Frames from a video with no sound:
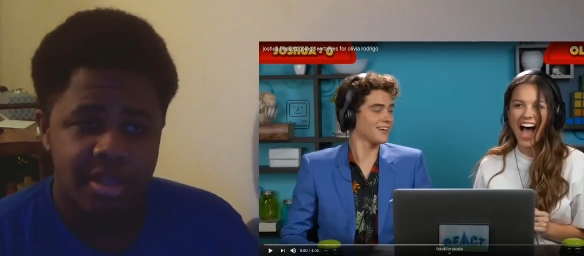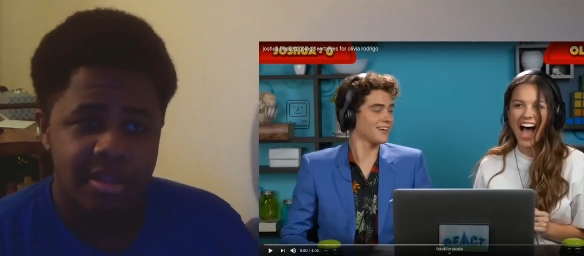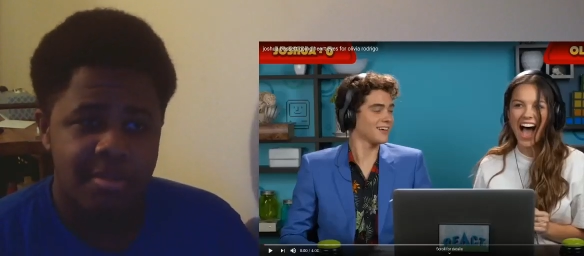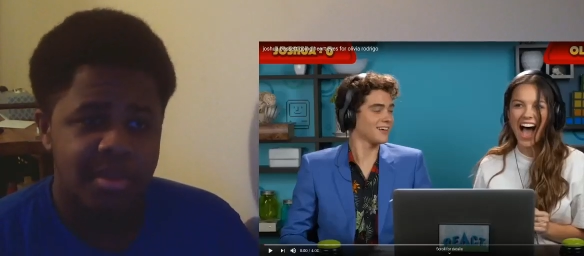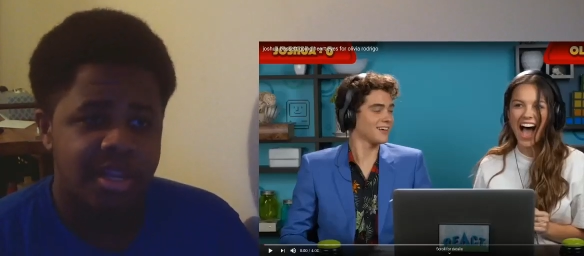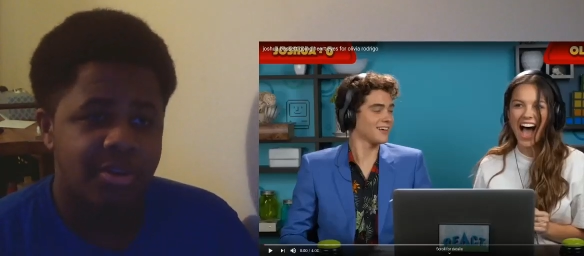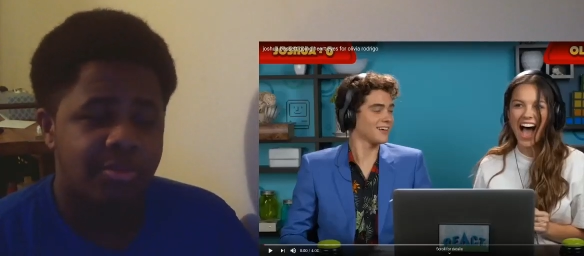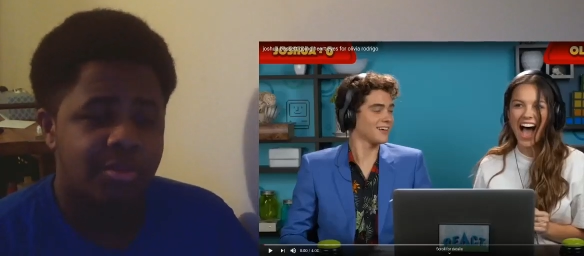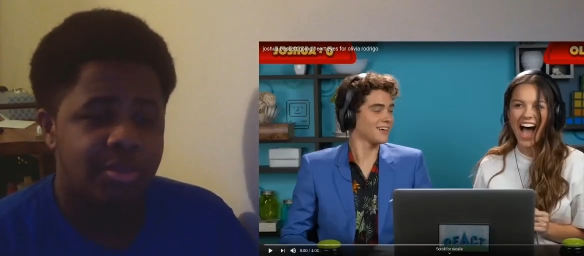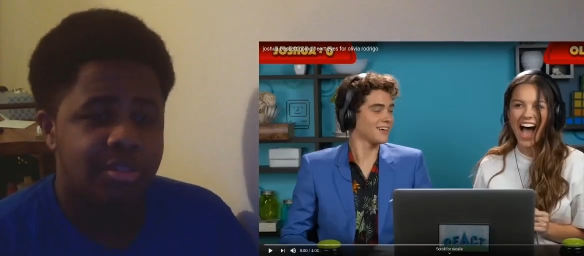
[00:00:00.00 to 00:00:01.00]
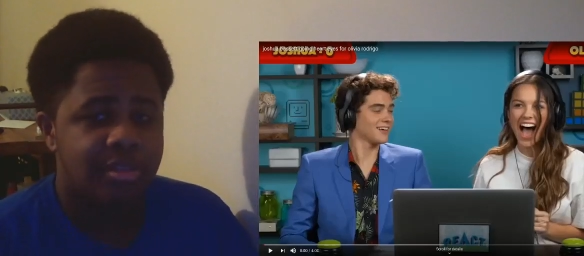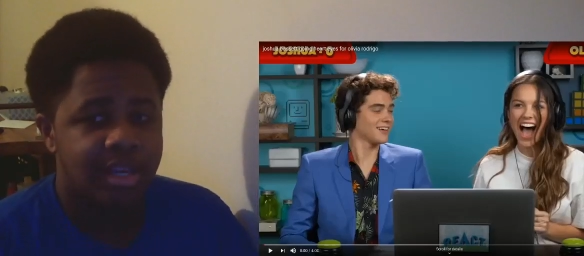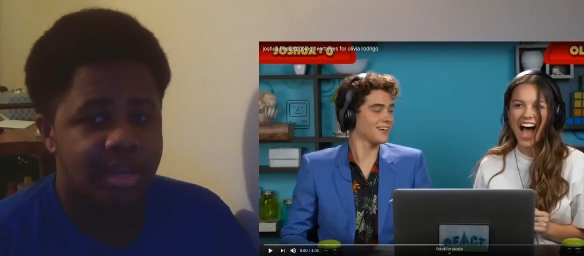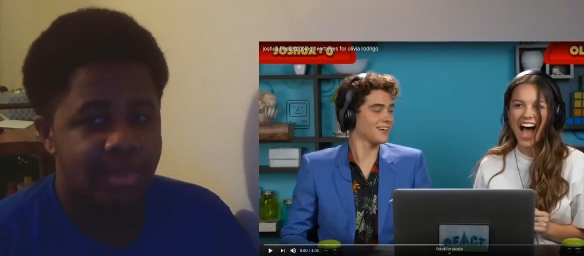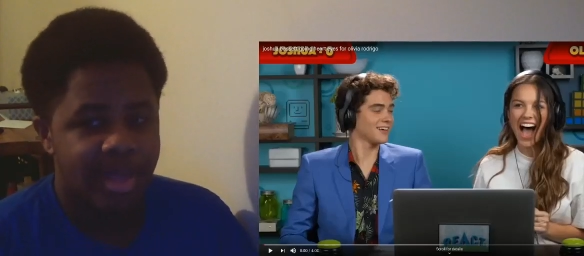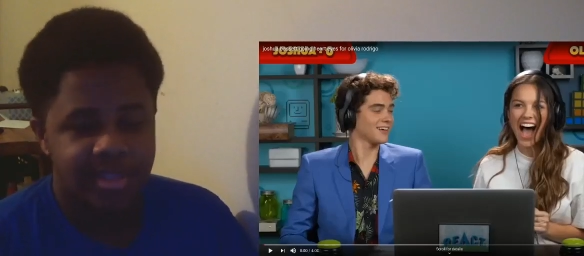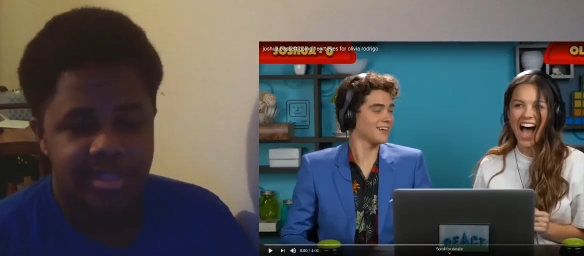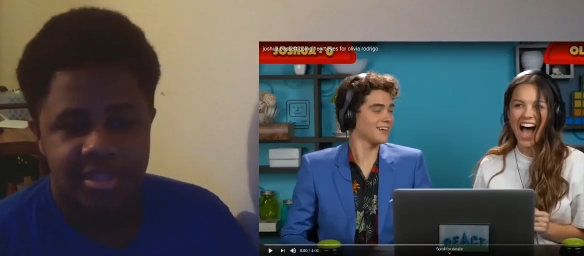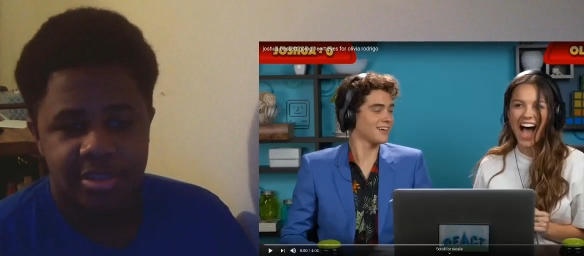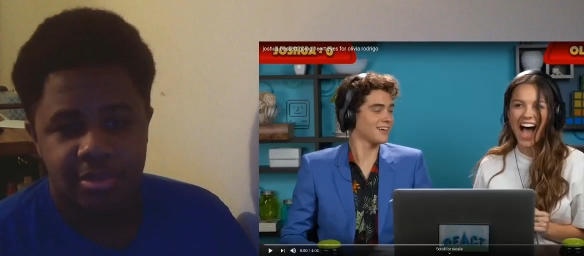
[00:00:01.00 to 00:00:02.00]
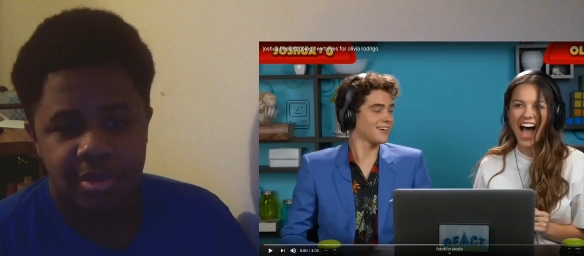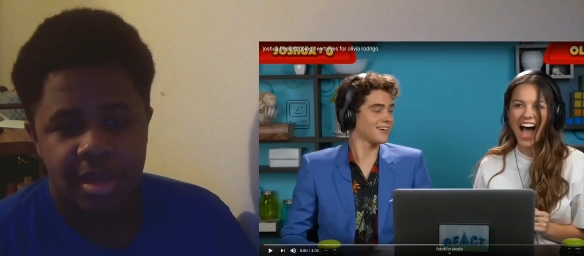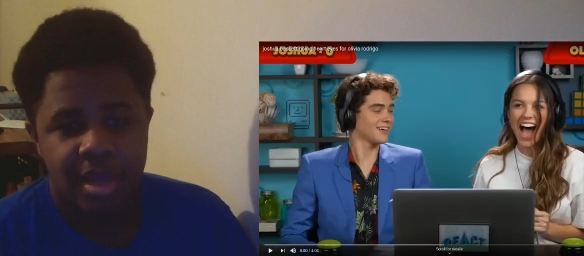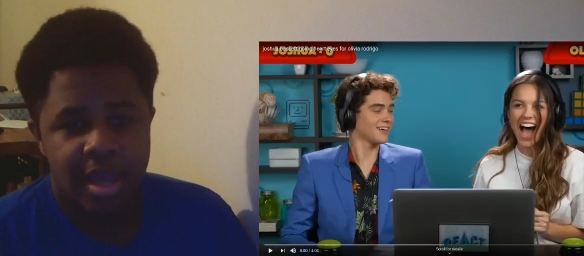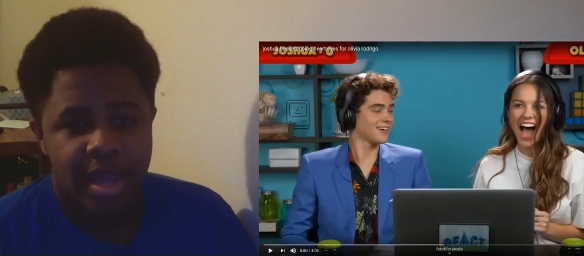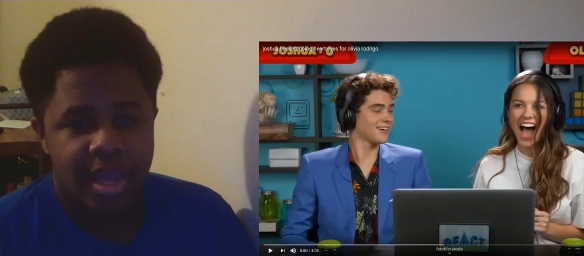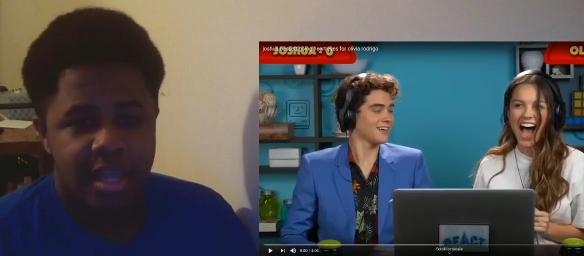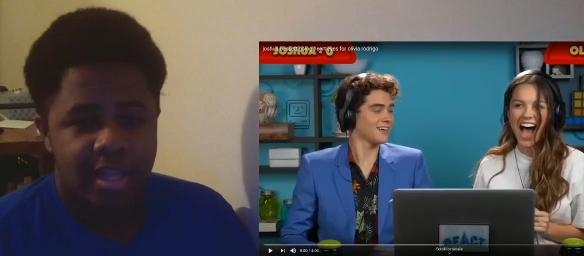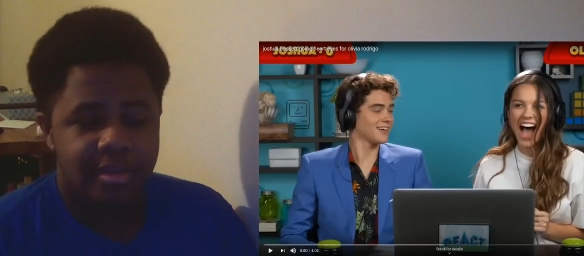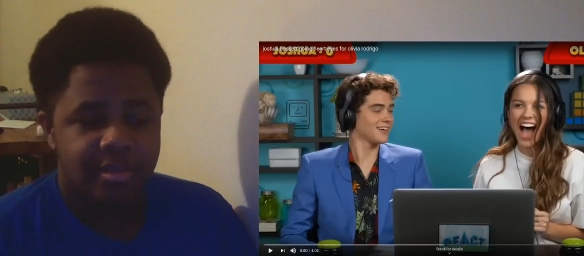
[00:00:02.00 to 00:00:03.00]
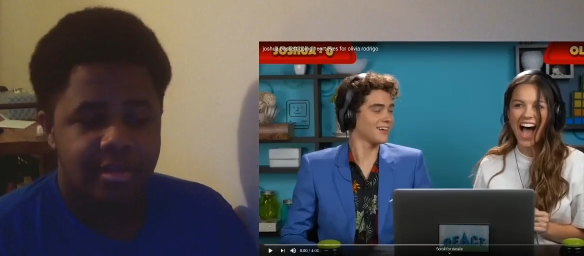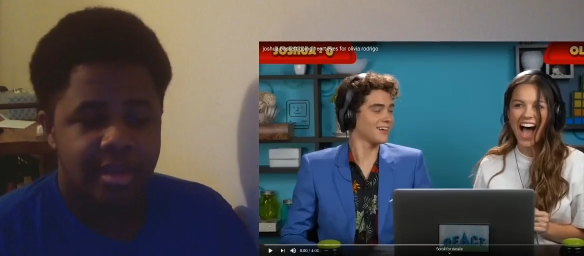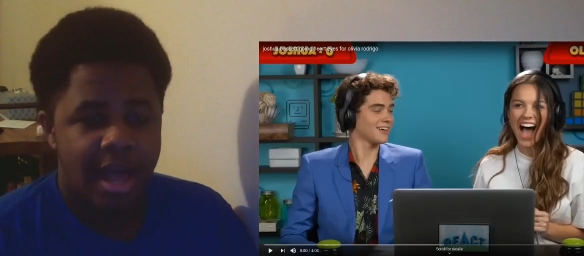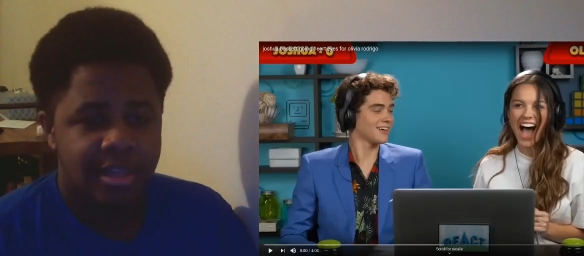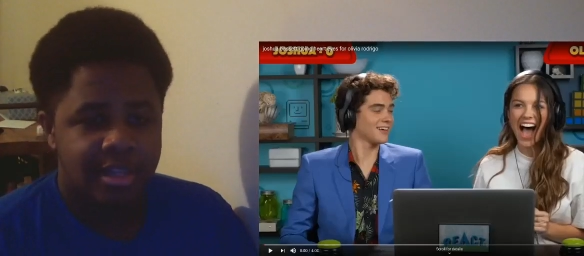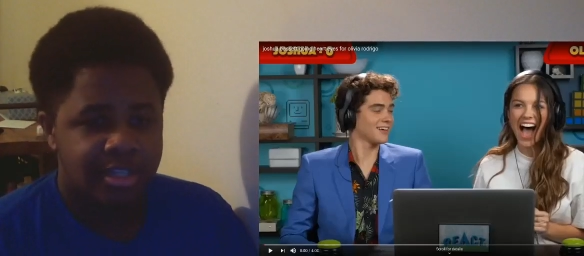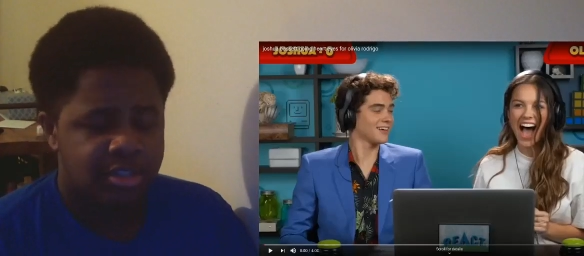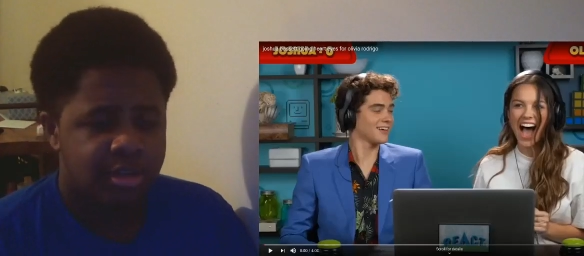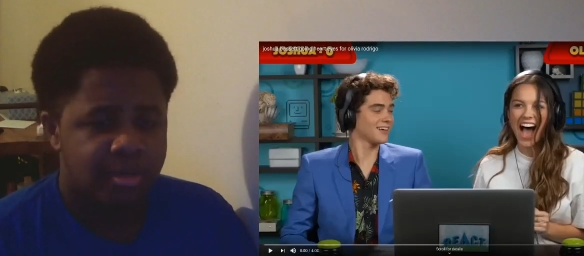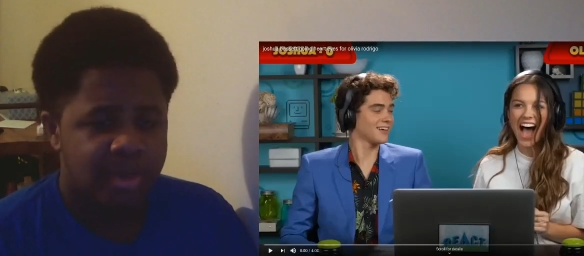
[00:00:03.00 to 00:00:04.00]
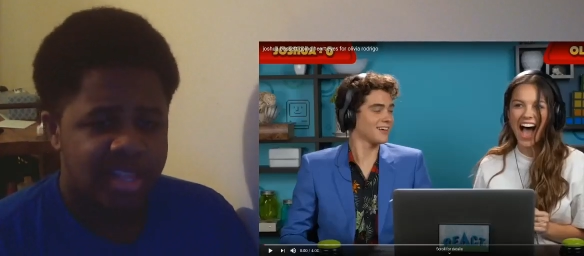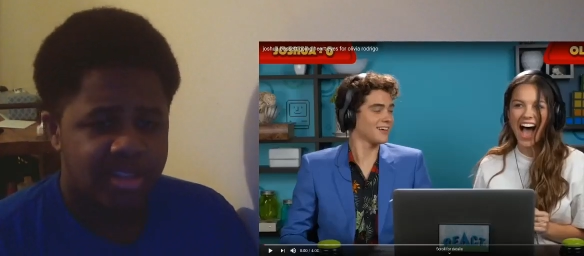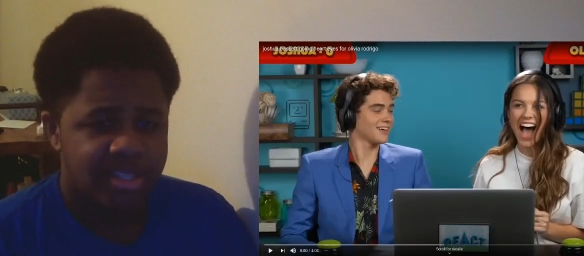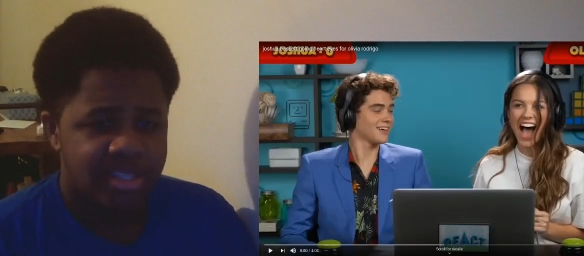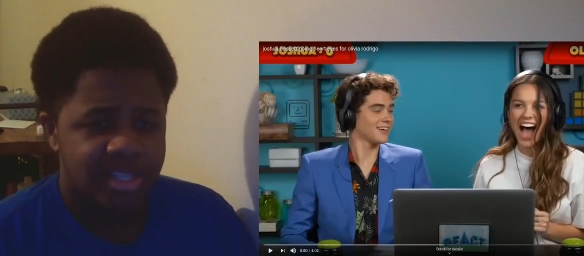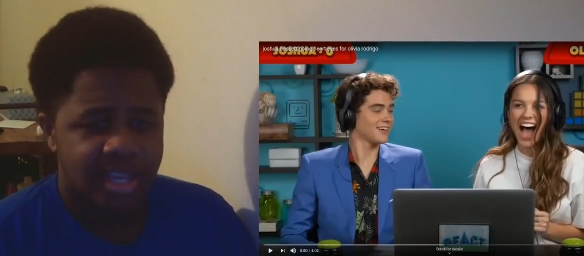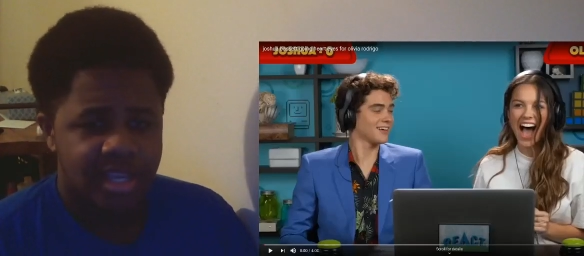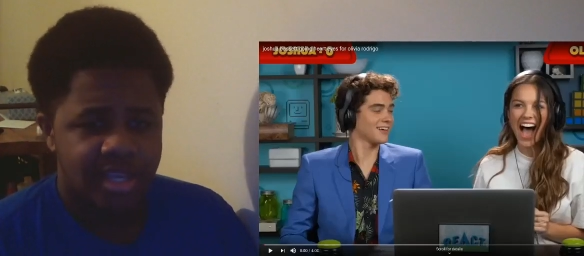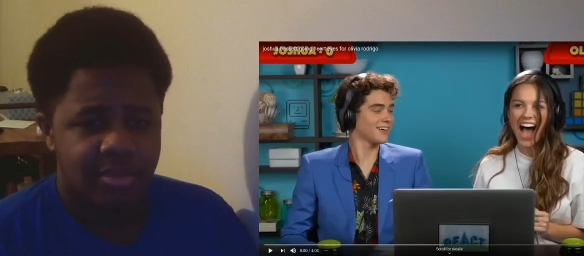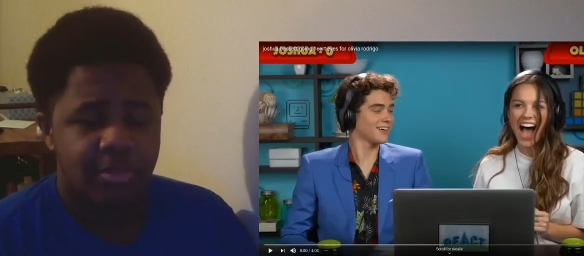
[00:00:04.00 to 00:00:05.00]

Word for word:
Speaker 1: Let me know what you think about these two, and I'll let you know my thoughts at the end.